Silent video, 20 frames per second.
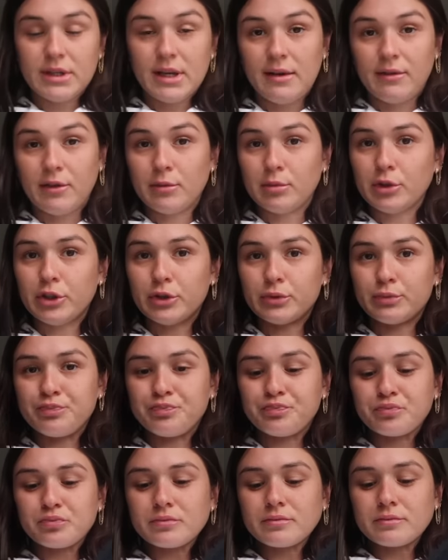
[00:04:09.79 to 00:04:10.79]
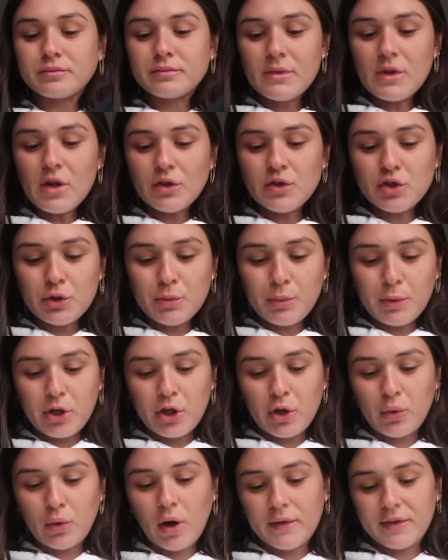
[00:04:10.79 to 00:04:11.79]
navy blue. Super
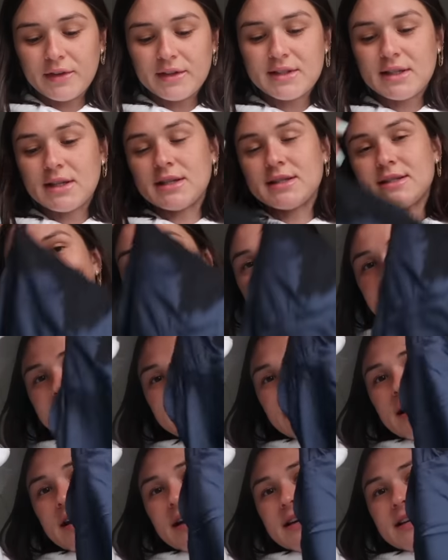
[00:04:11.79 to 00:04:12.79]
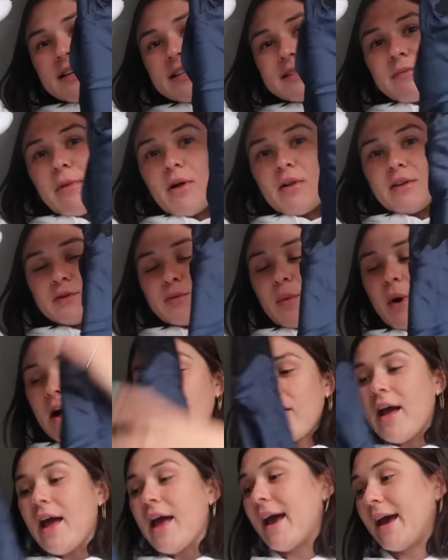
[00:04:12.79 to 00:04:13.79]
cute. Got this in a size small as
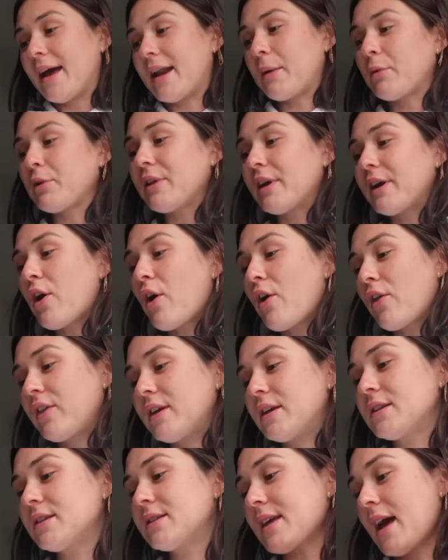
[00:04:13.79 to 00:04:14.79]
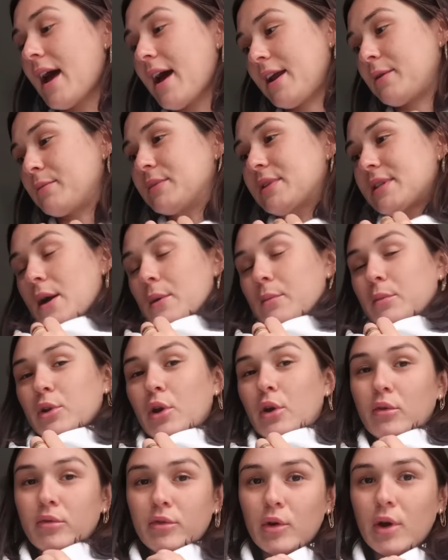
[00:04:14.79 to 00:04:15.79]
well. And I will link all these items down
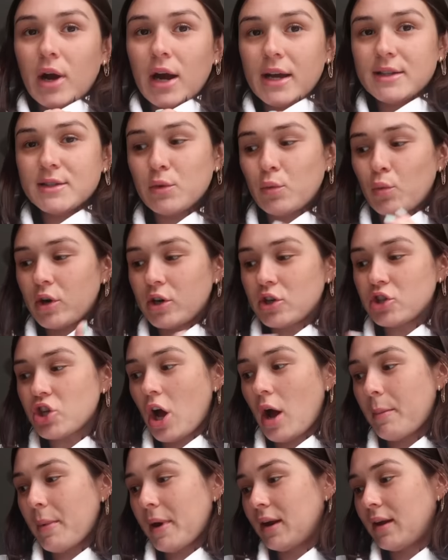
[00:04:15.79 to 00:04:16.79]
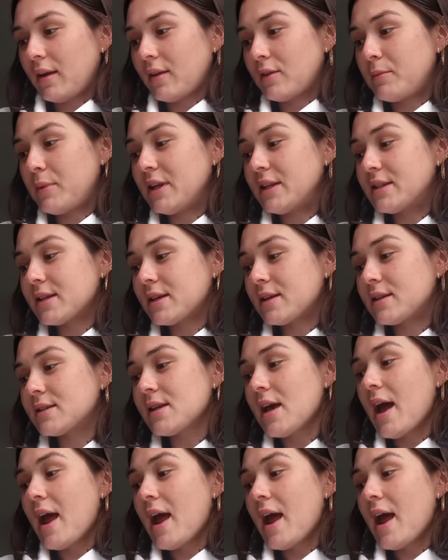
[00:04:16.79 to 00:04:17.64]
below if you guys want to shop any of the pieces.